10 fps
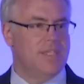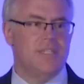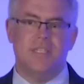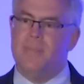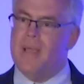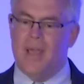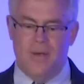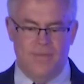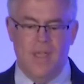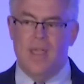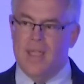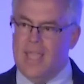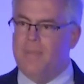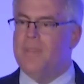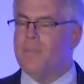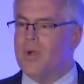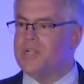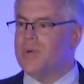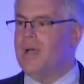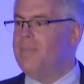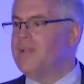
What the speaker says: It's just a matter of keeping the pressure on,